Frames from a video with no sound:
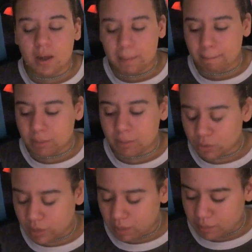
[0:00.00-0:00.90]
what's
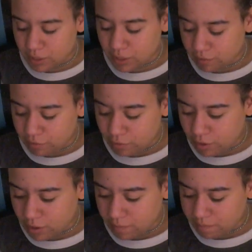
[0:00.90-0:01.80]
the word I'm looking
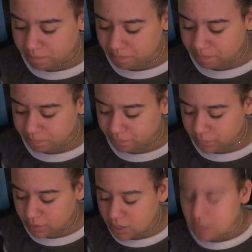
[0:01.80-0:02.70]
for?
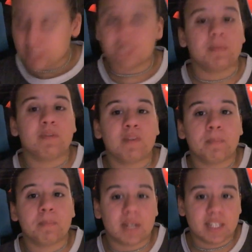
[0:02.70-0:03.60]
Some of the
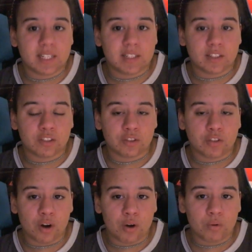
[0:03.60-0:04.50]
money does
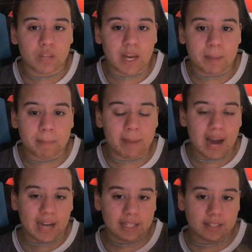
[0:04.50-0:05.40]
go like
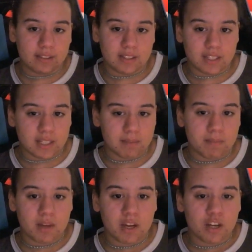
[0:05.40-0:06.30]
back to the team.
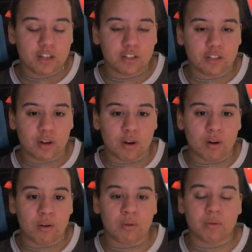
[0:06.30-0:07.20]

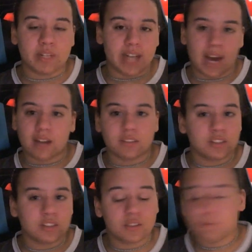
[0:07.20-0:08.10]
So yeah,
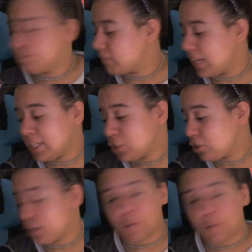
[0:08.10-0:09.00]
it's
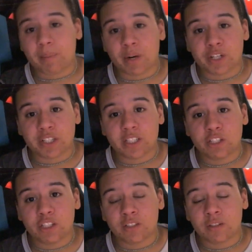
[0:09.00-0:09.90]
just a great purchase.
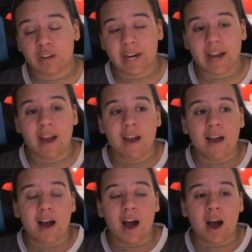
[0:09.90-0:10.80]
EGL is great.
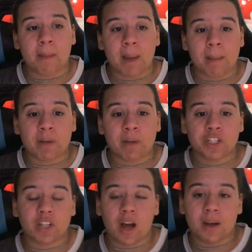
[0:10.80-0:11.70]
I
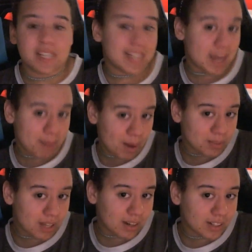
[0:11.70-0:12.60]
purchased a TK pop
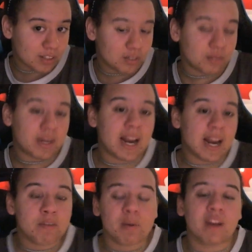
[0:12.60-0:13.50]
socket too, and
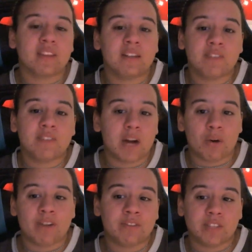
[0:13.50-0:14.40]
every product that I've gotten
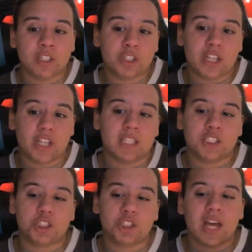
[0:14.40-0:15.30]
off of EGL
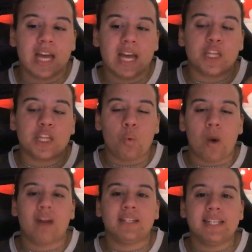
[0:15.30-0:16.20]
is just, the
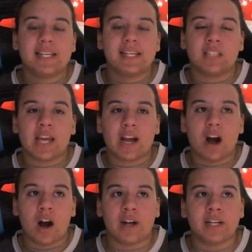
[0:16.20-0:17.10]
quality is like
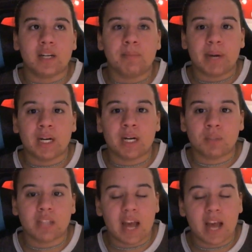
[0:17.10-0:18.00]

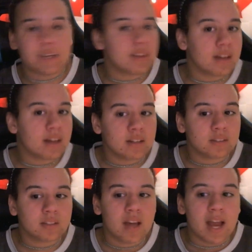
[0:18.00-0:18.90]
uncomparable to anything
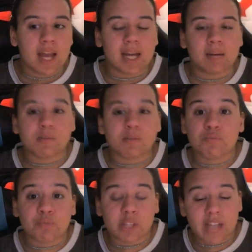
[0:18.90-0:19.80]
else, and I'm
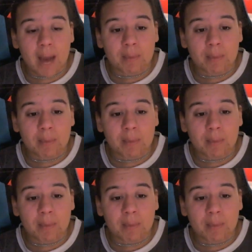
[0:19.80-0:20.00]
just really happy